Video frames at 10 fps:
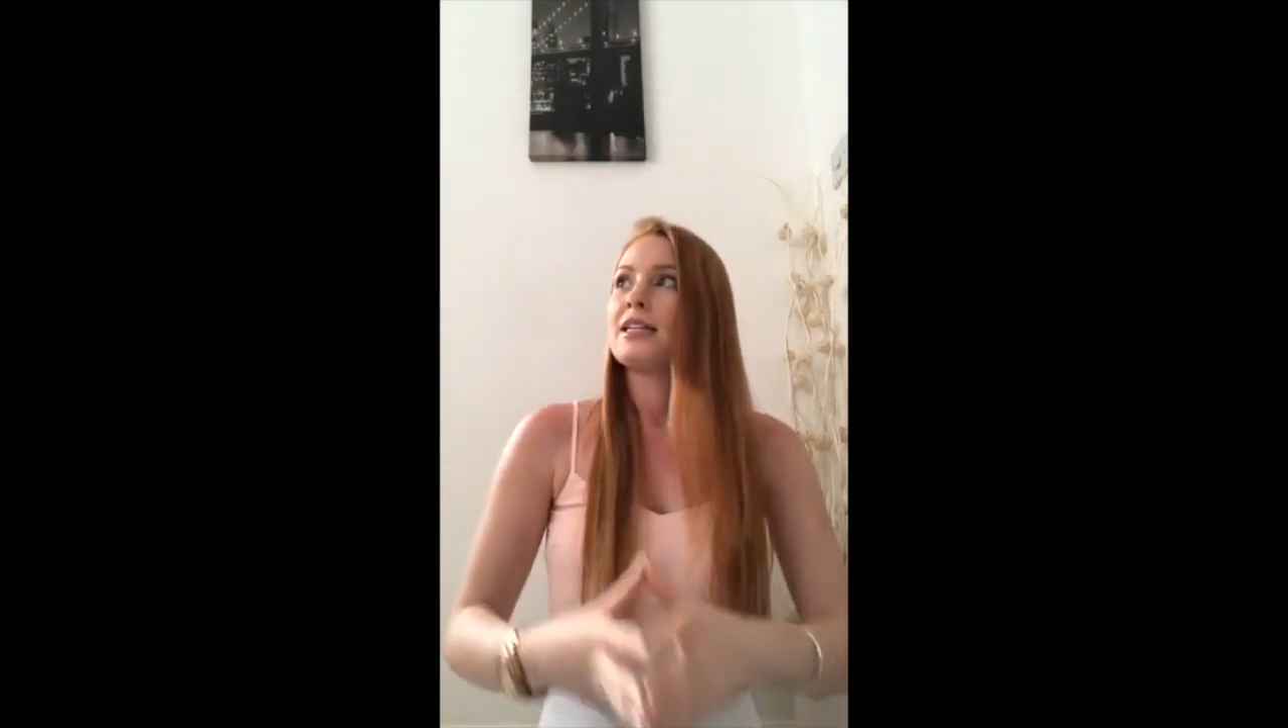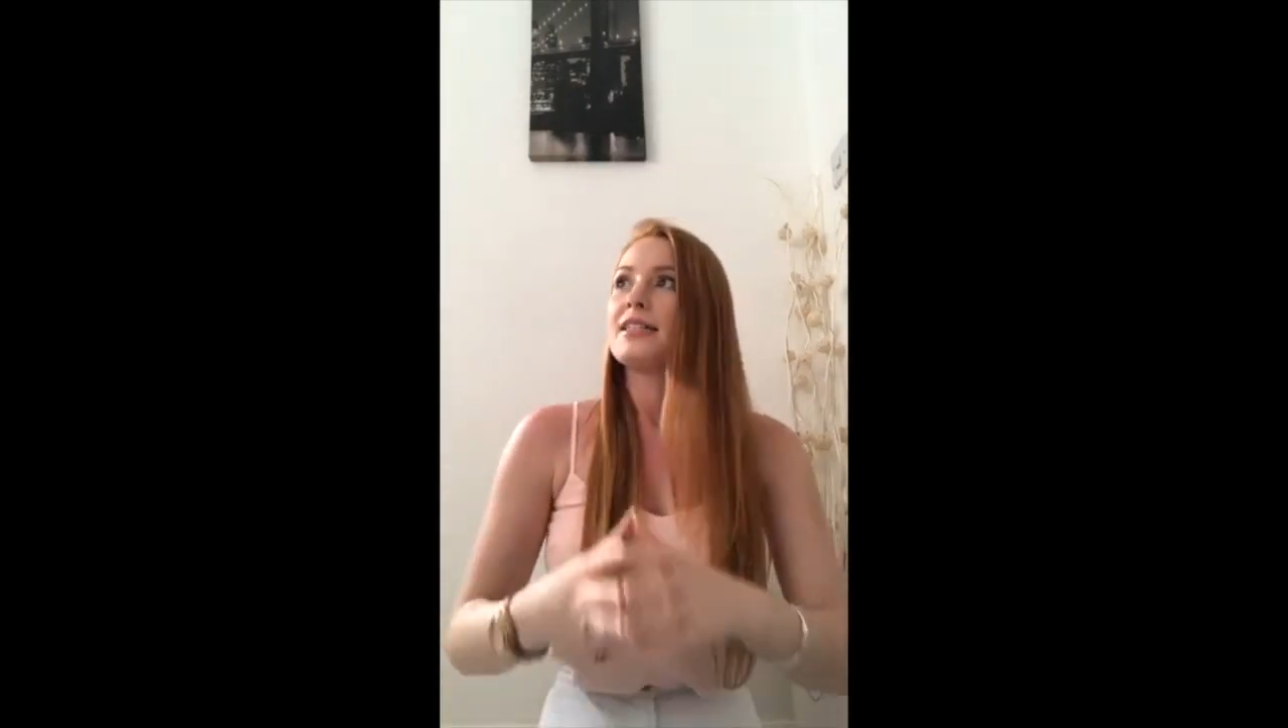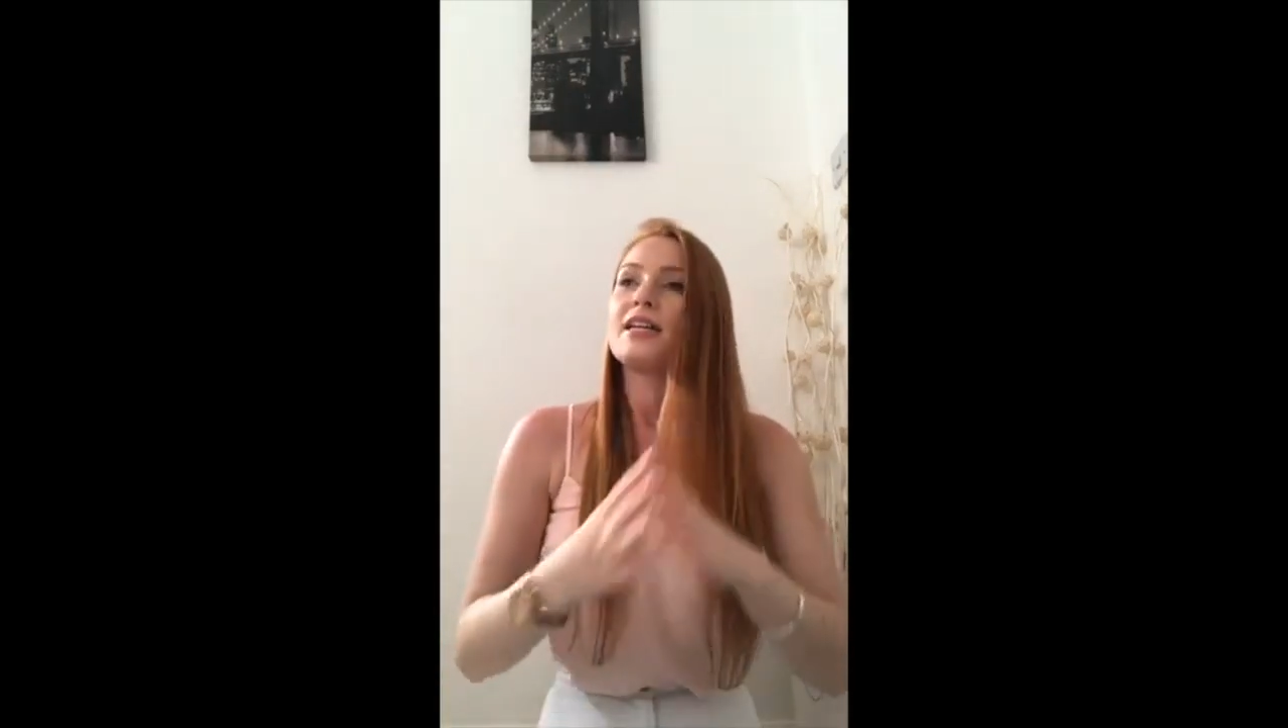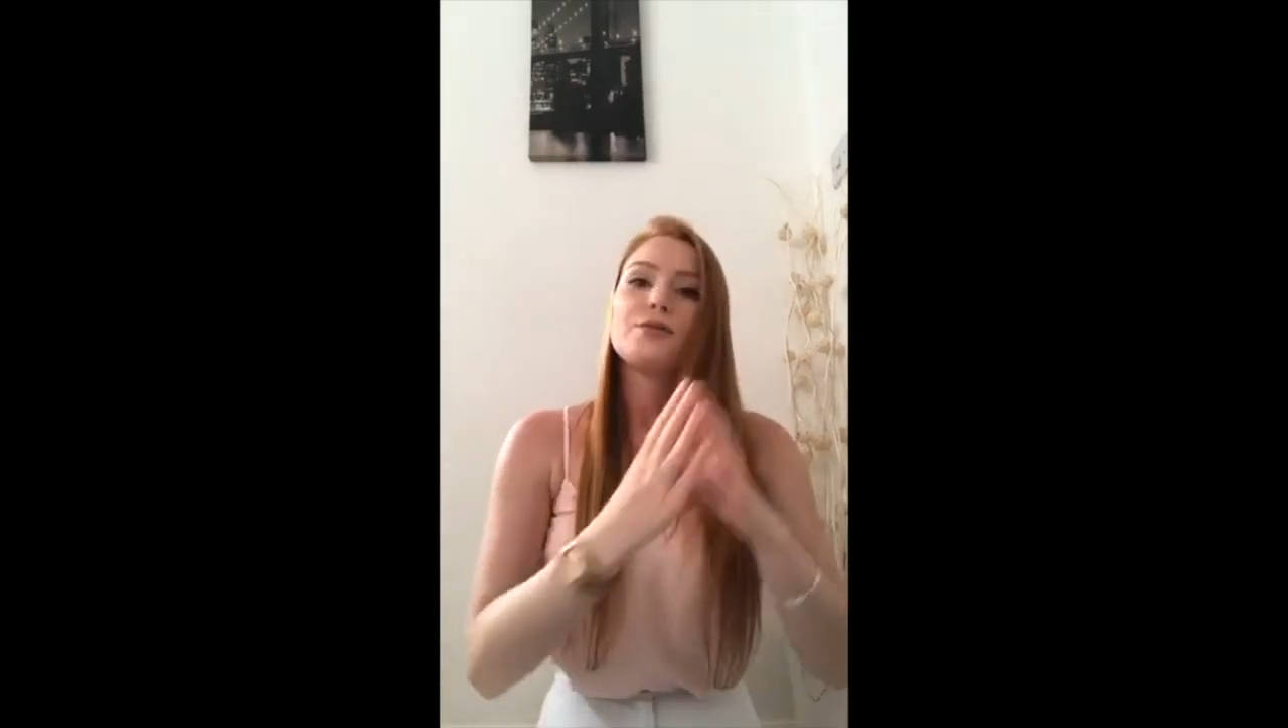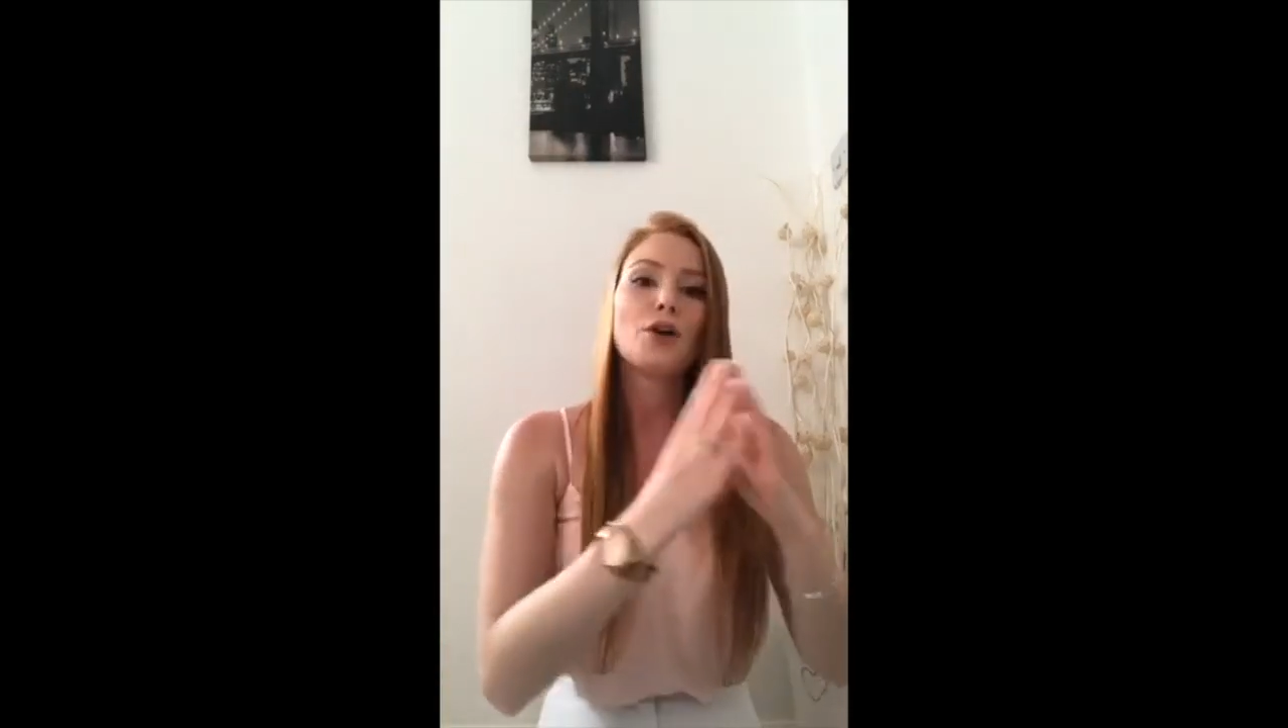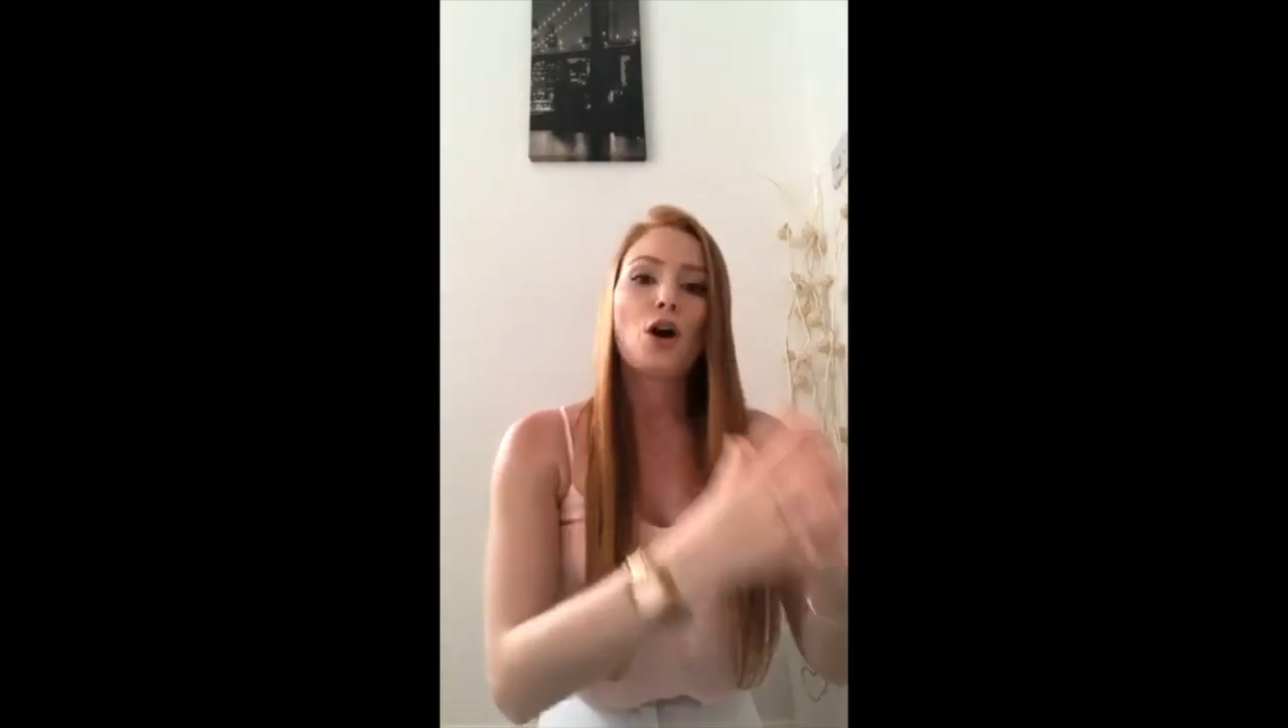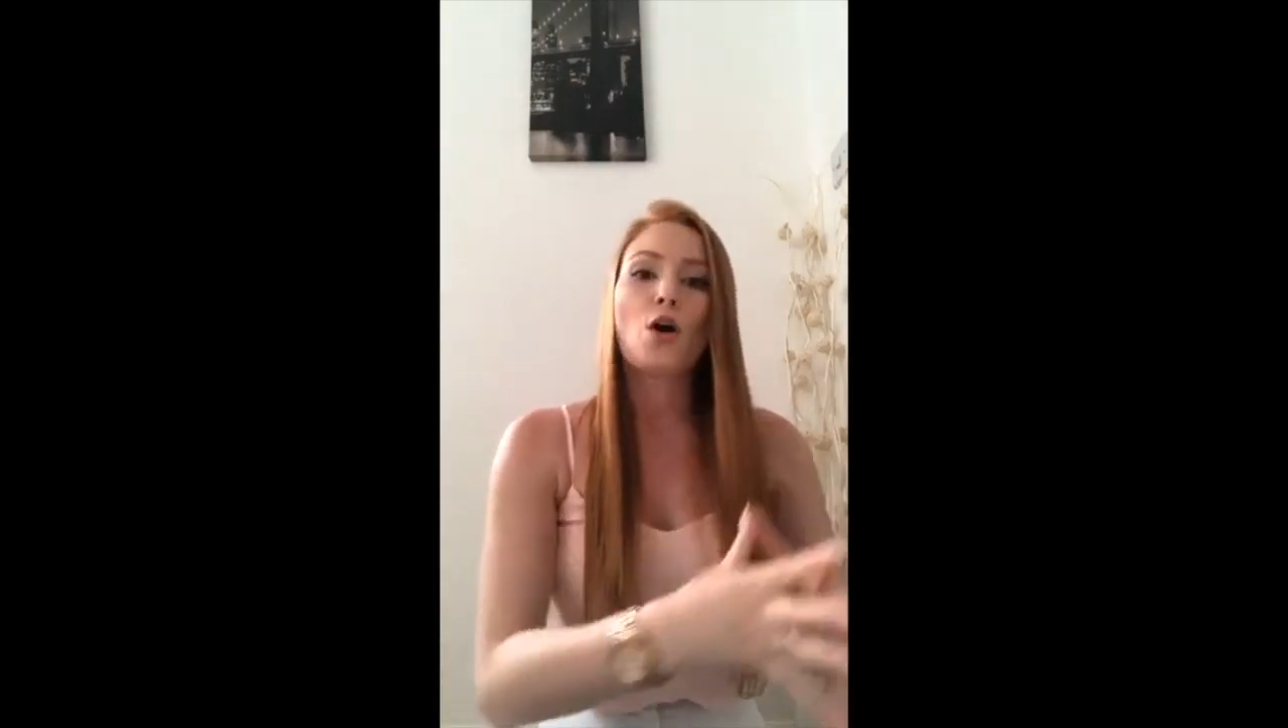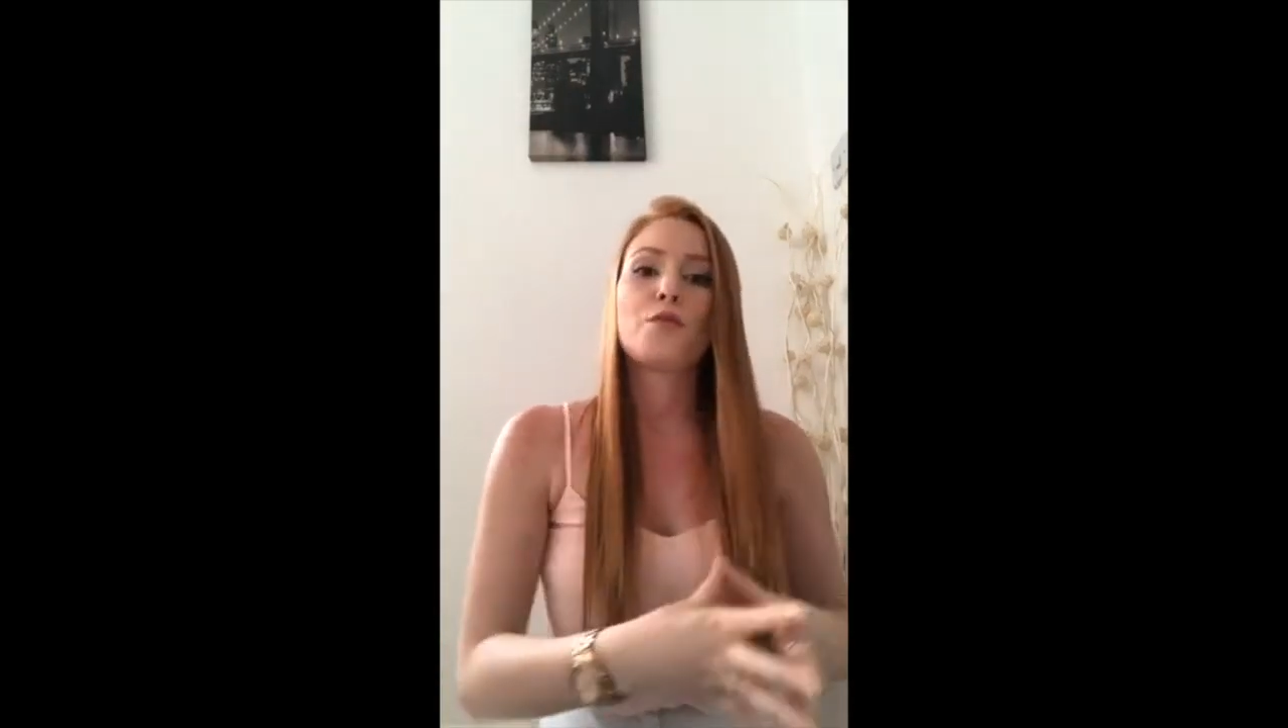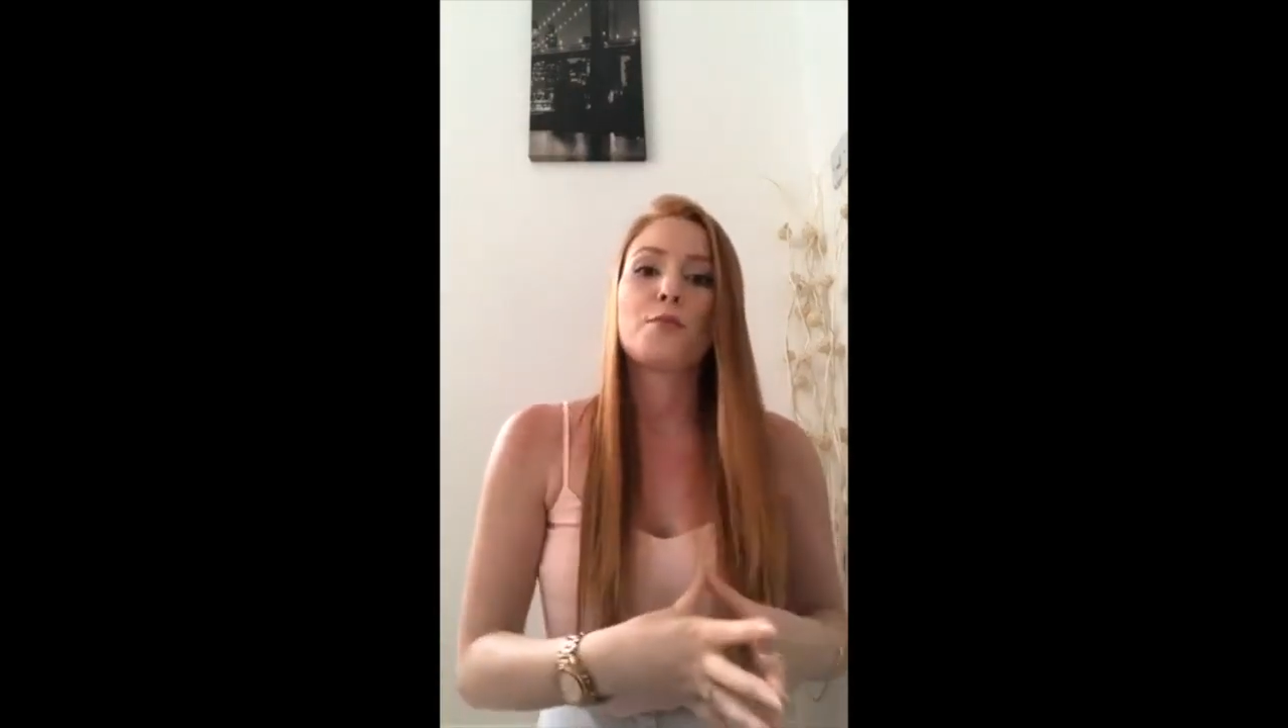say you've not come